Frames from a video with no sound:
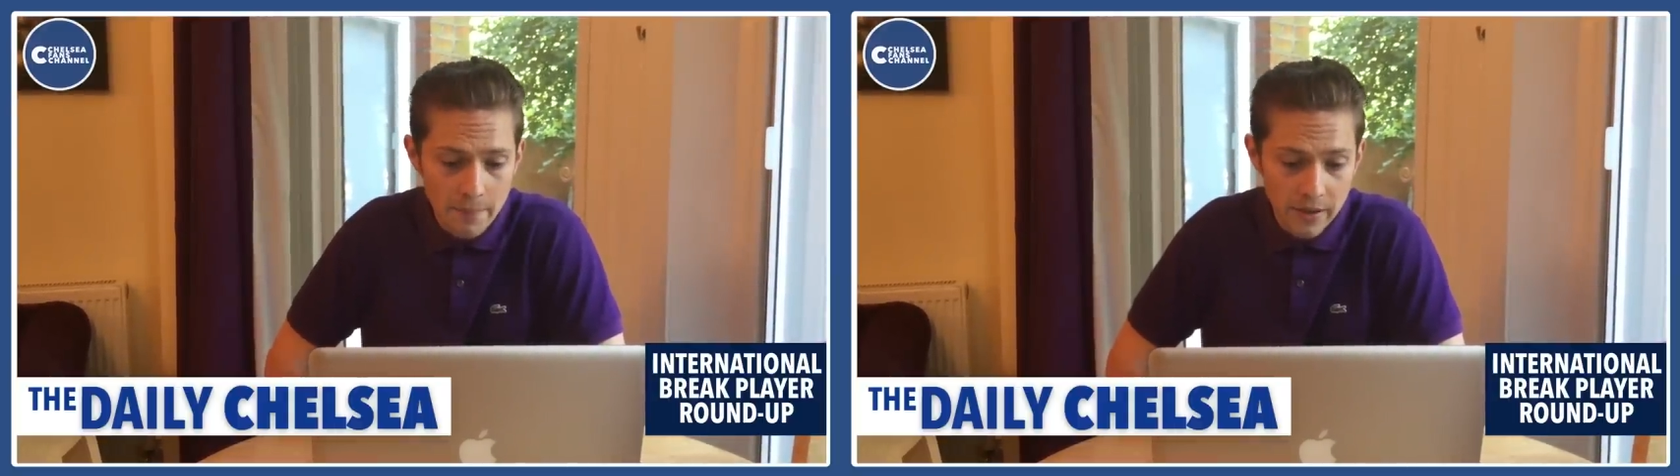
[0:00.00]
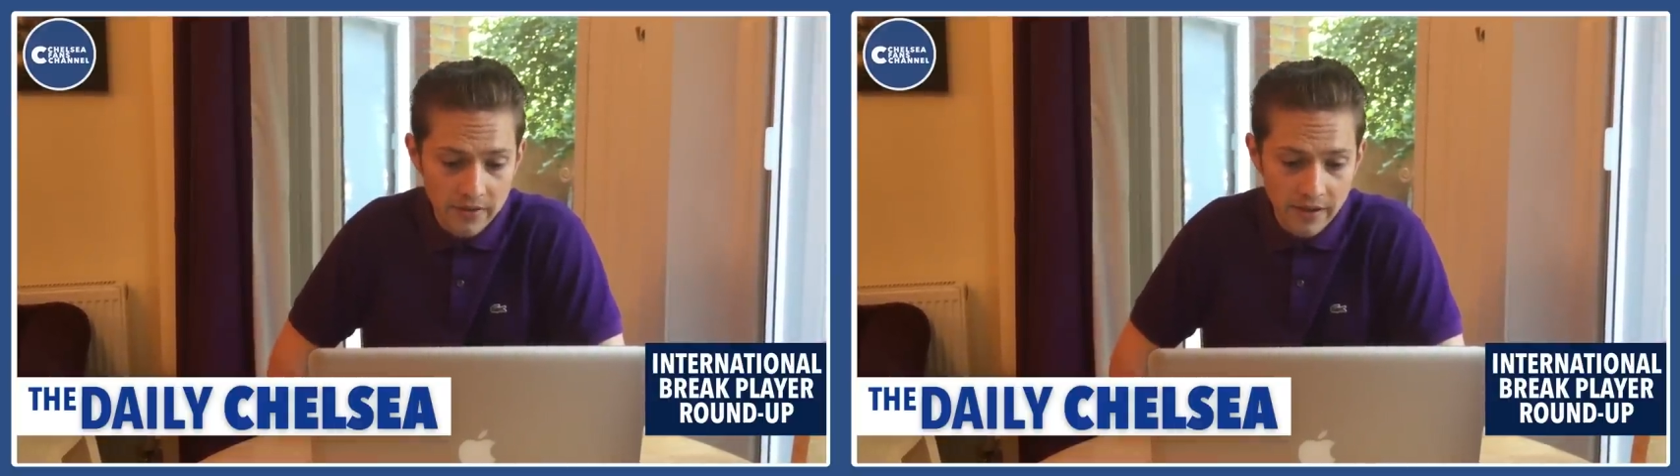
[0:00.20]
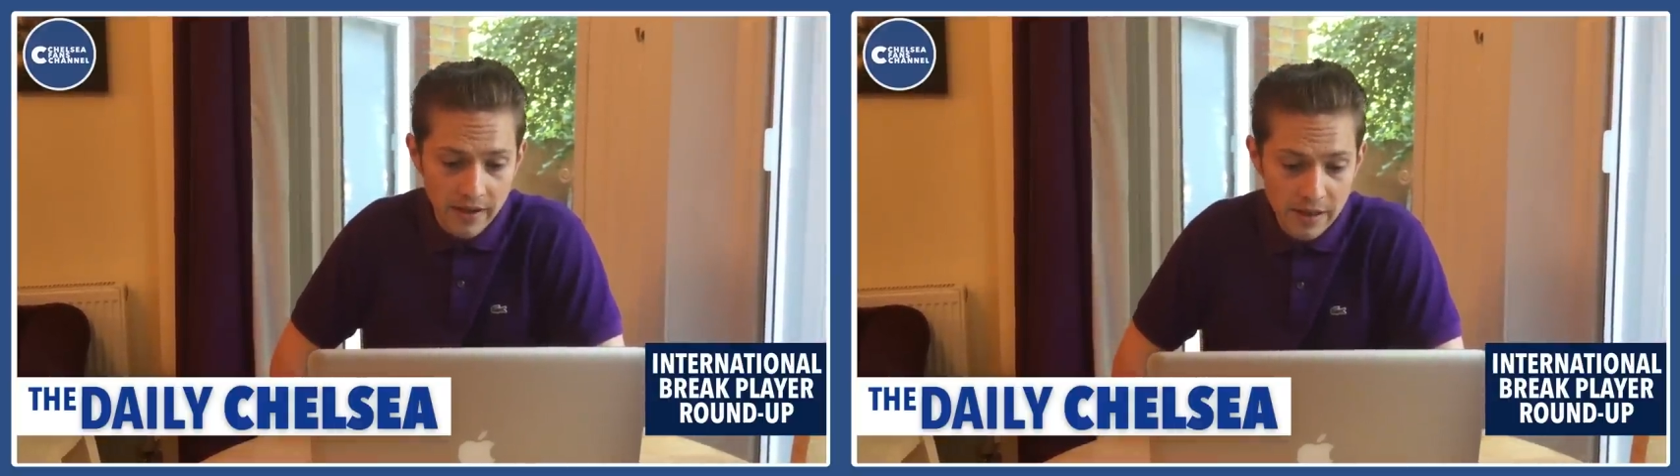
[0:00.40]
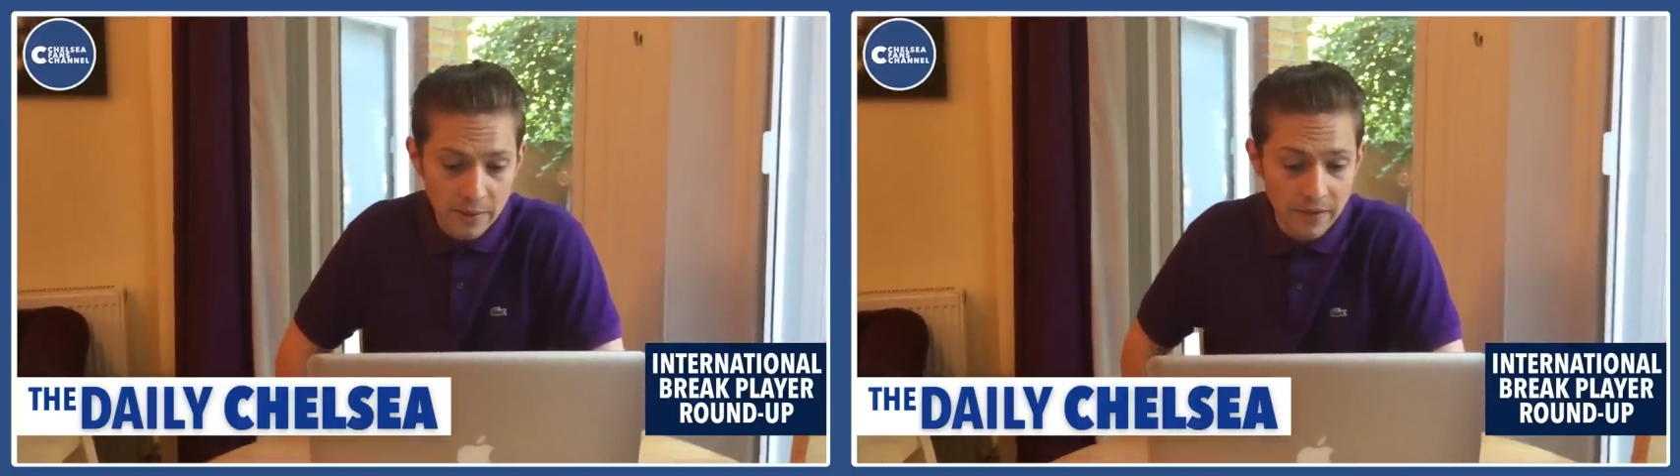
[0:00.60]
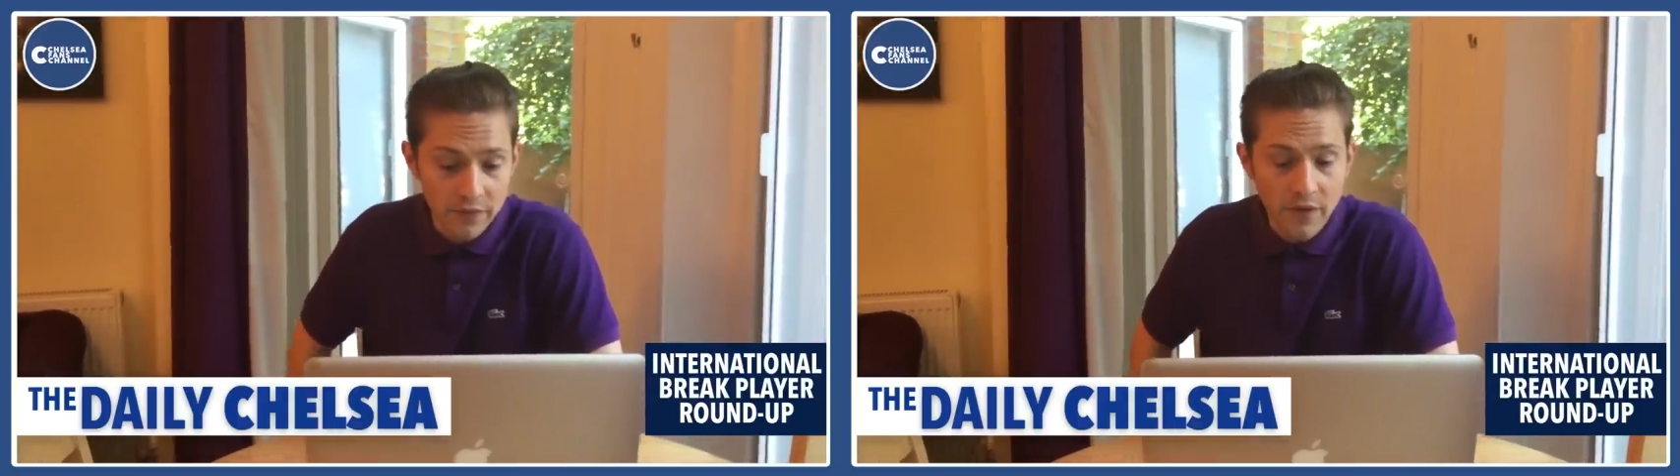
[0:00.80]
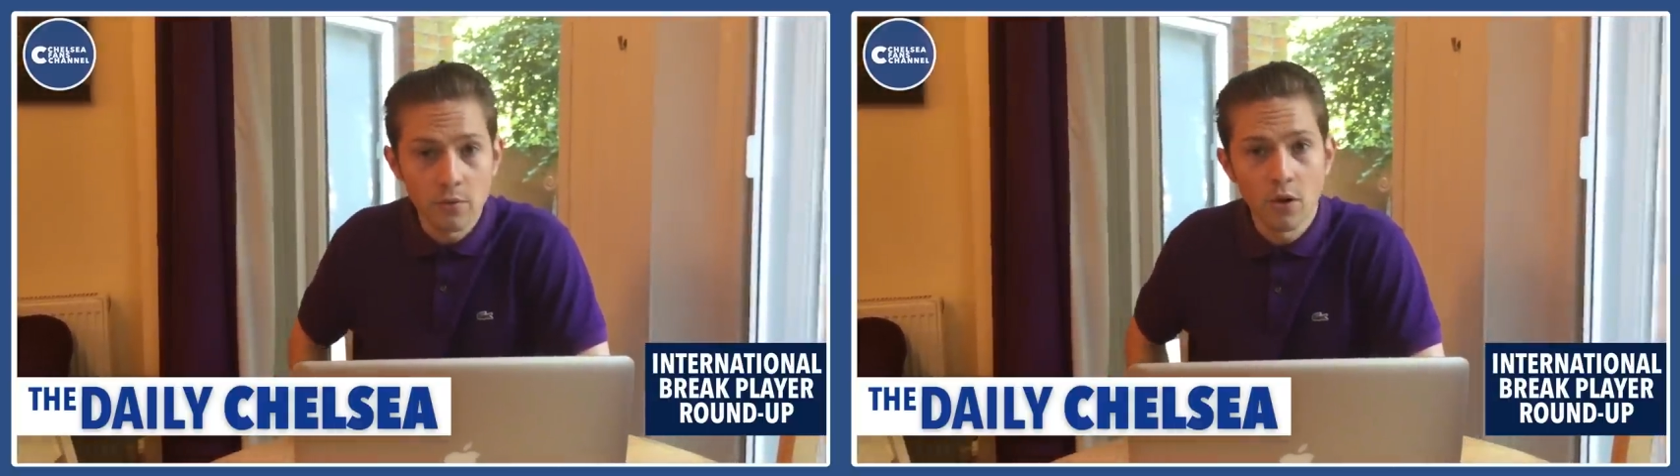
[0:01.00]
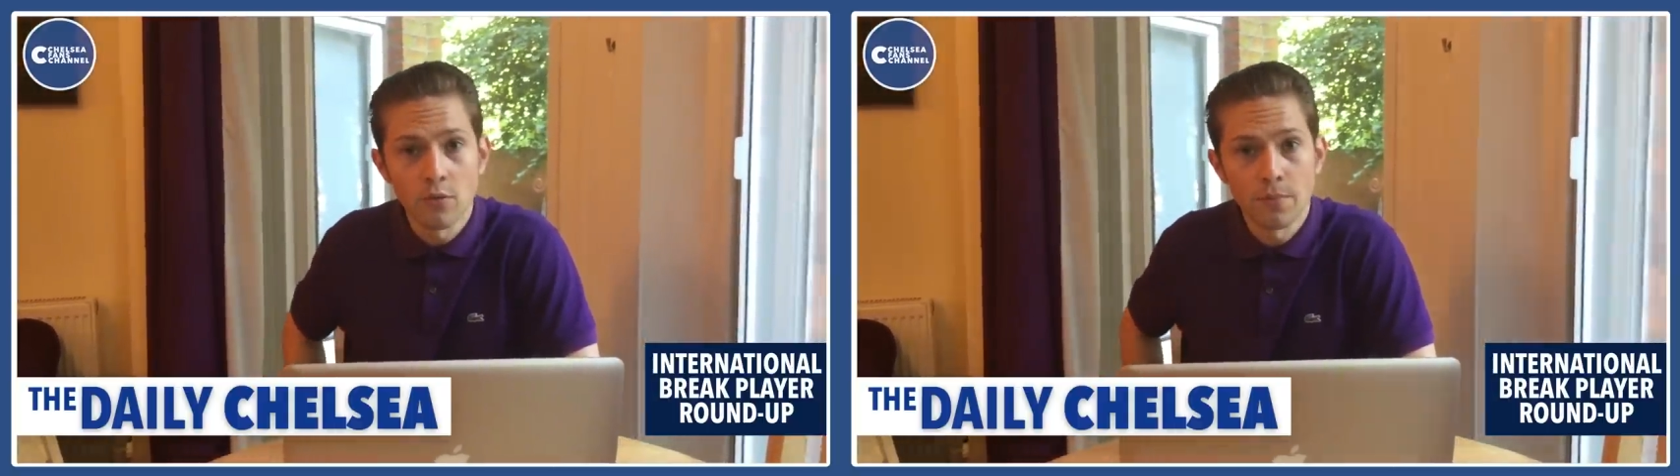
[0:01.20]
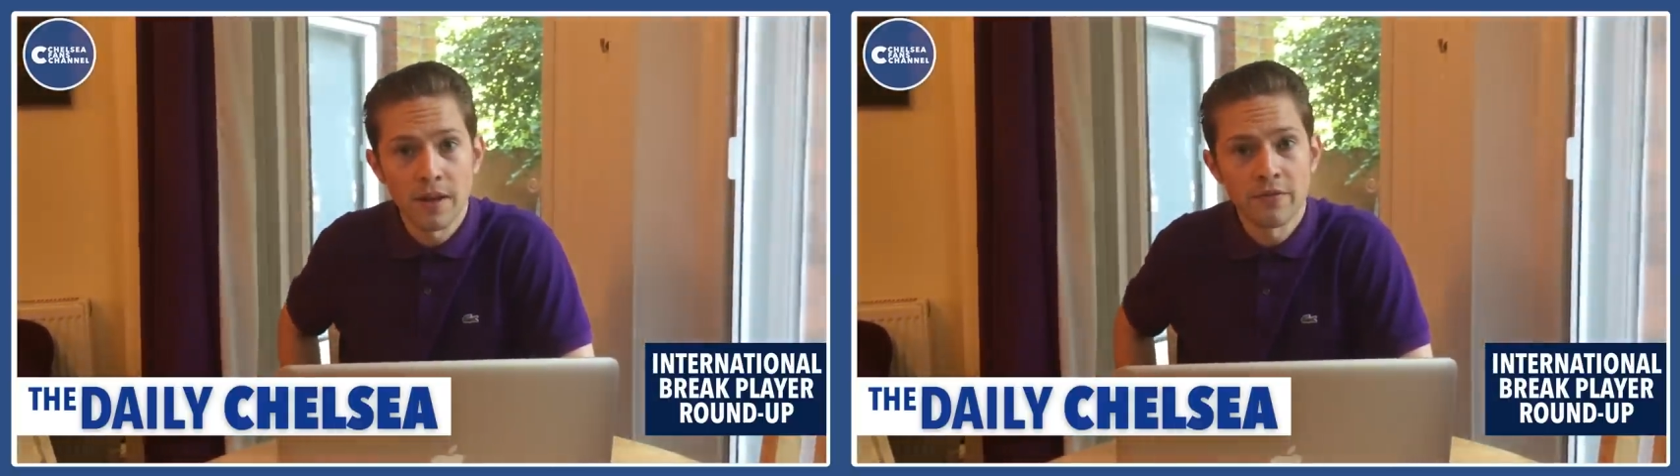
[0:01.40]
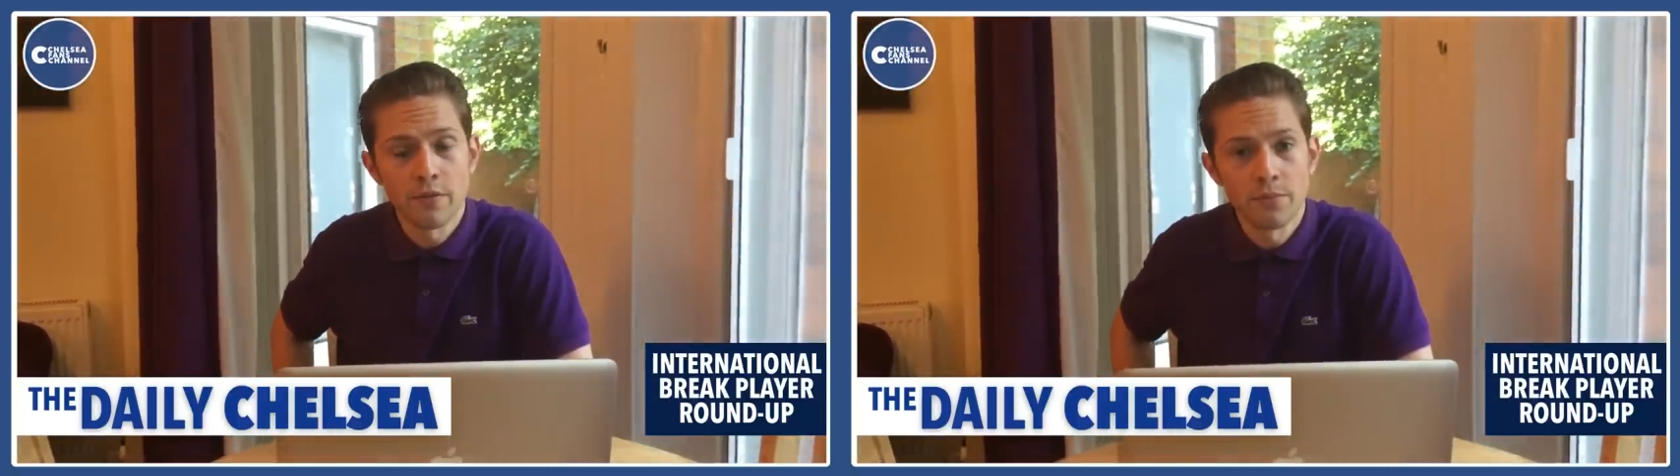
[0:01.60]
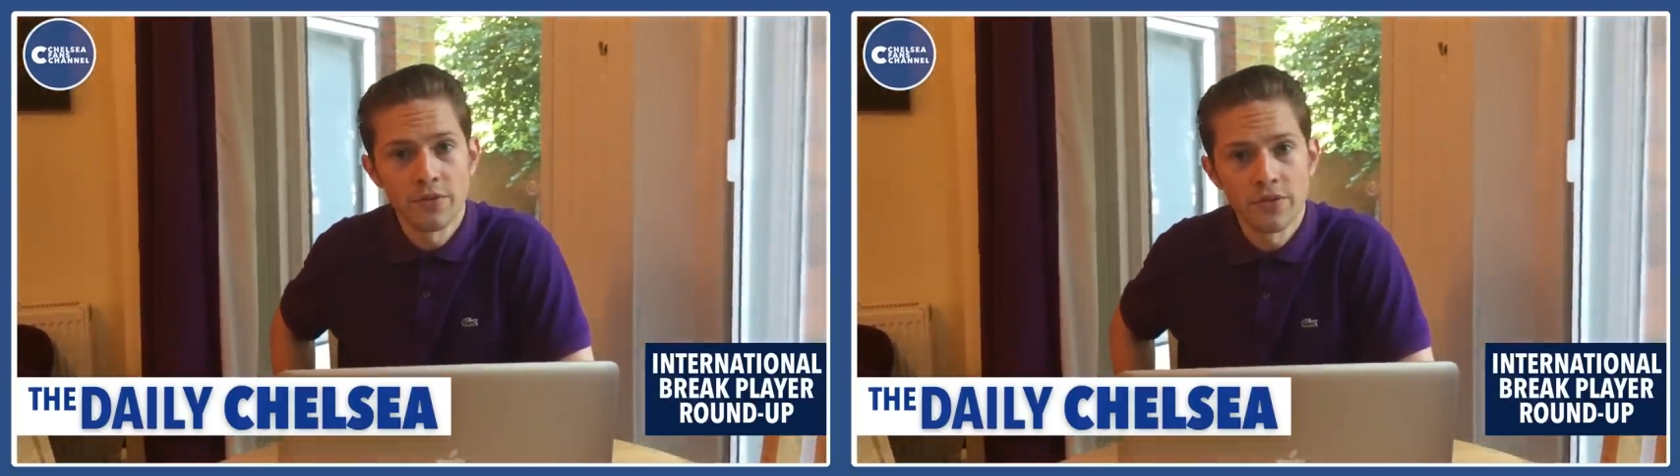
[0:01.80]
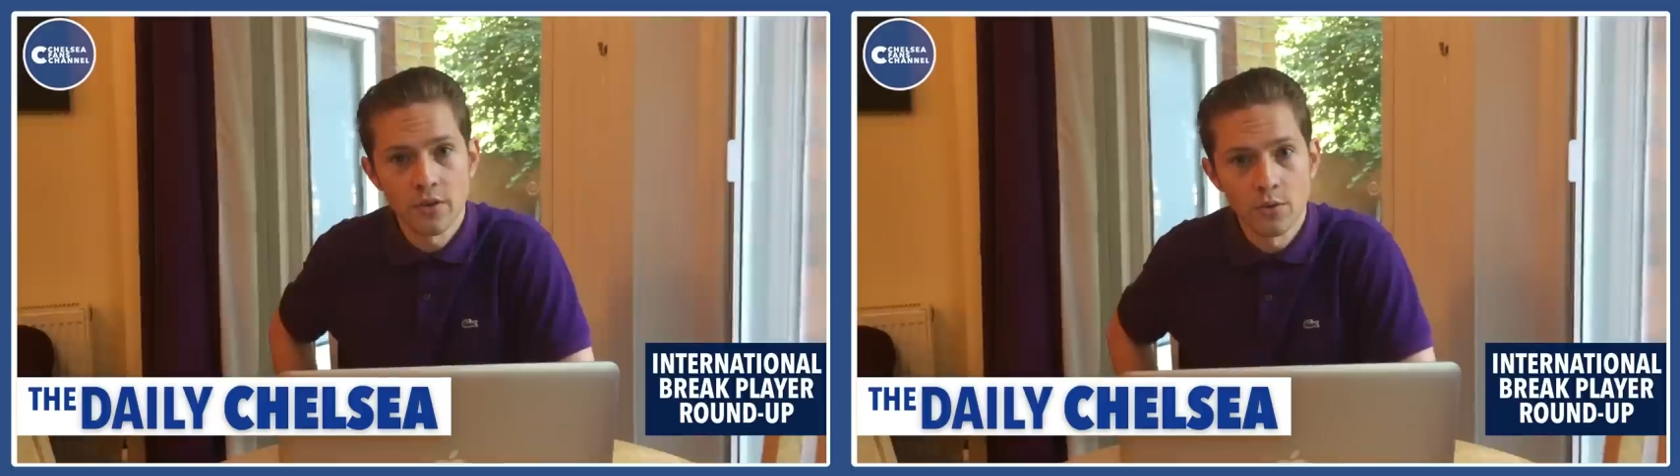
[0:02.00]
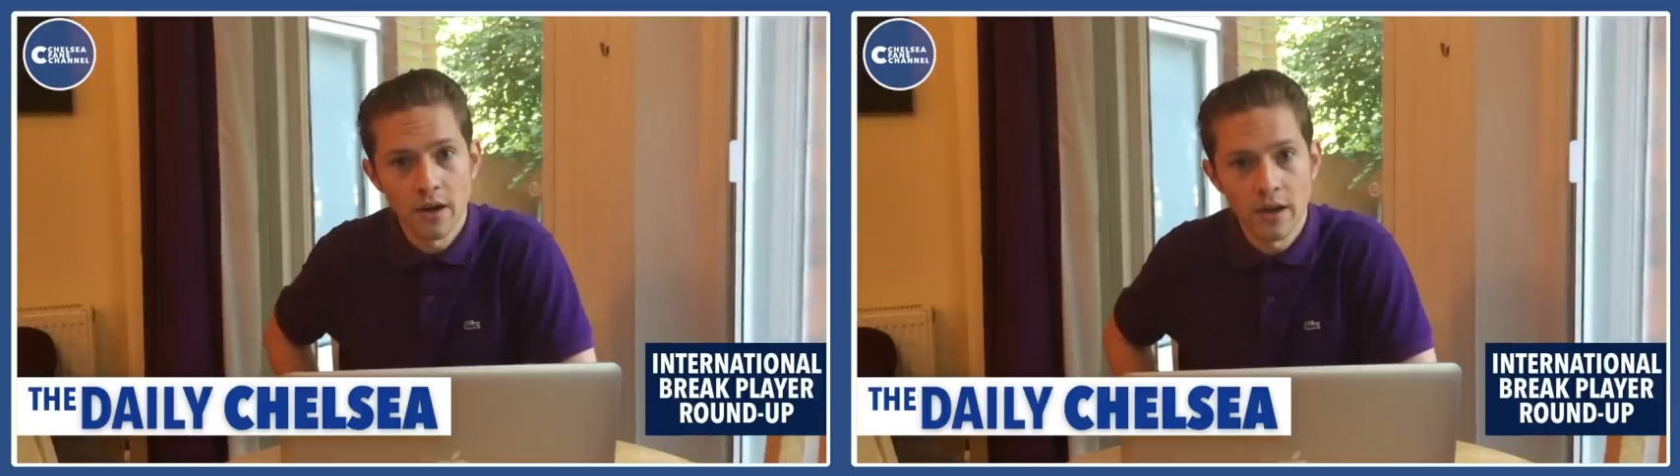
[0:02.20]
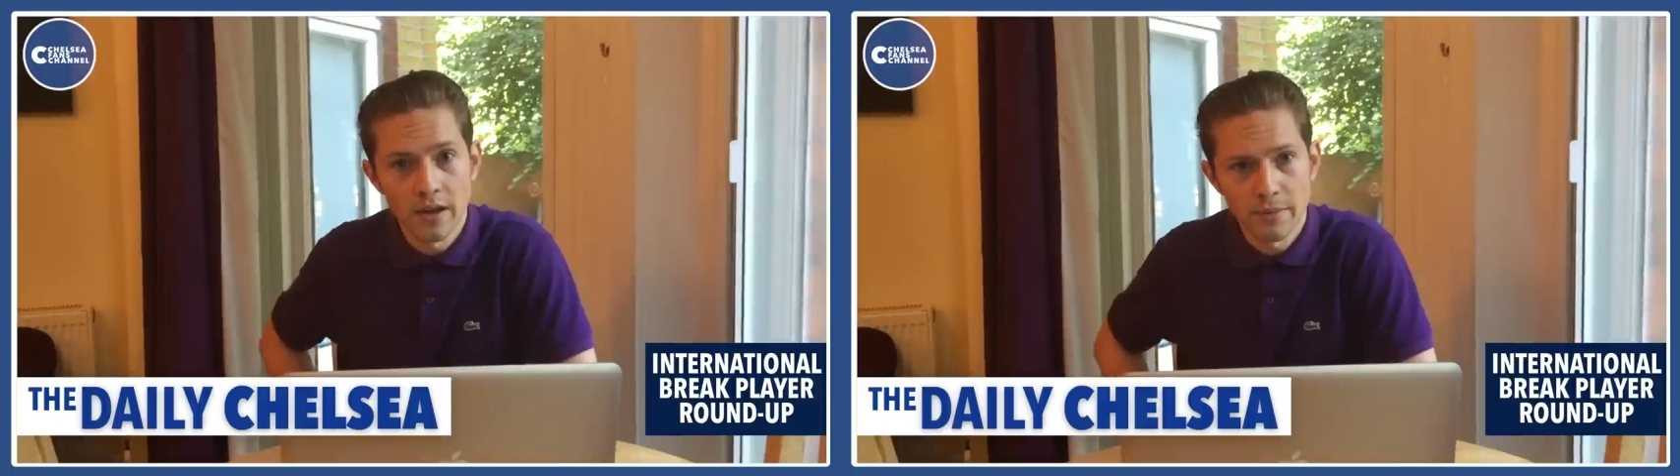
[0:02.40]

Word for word: But he played very well playing for Brazil.